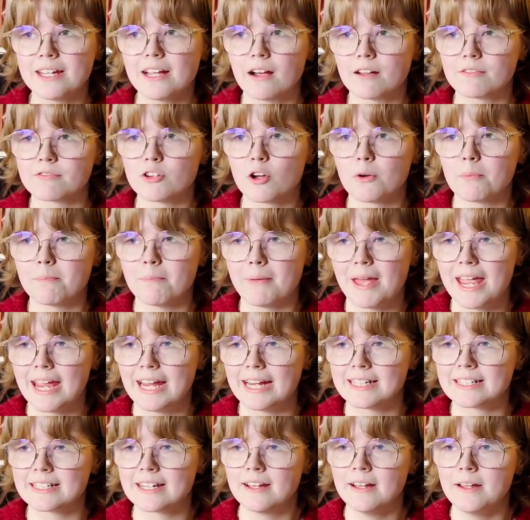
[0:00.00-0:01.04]
I've not
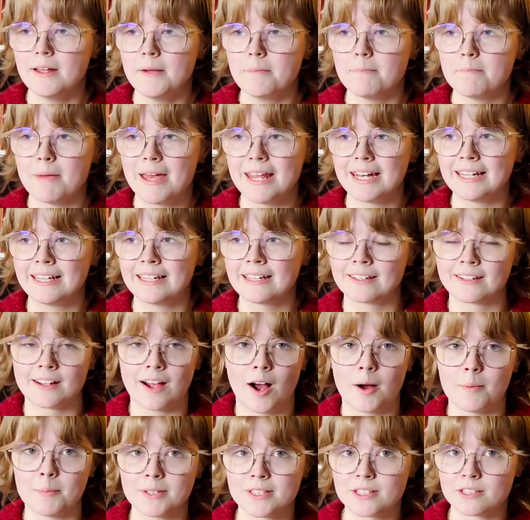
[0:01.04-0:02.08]
made many
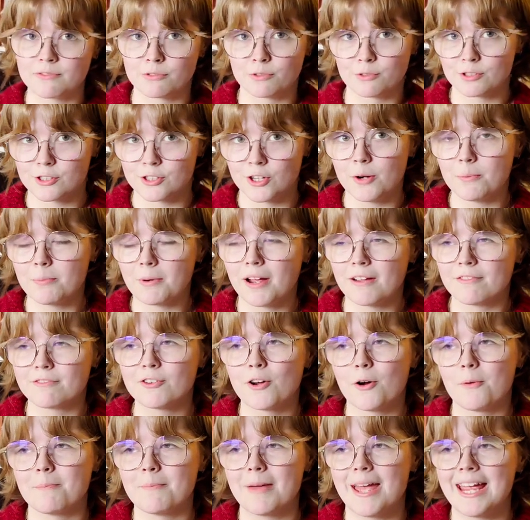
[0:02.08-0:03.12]
garments full stop. I've
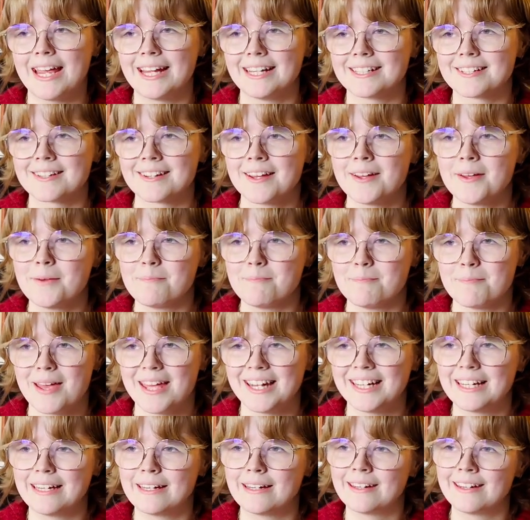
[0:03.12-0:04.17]
not made
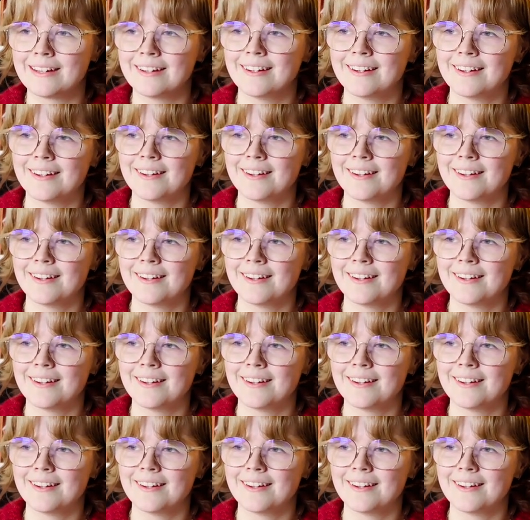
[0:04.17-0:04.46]
many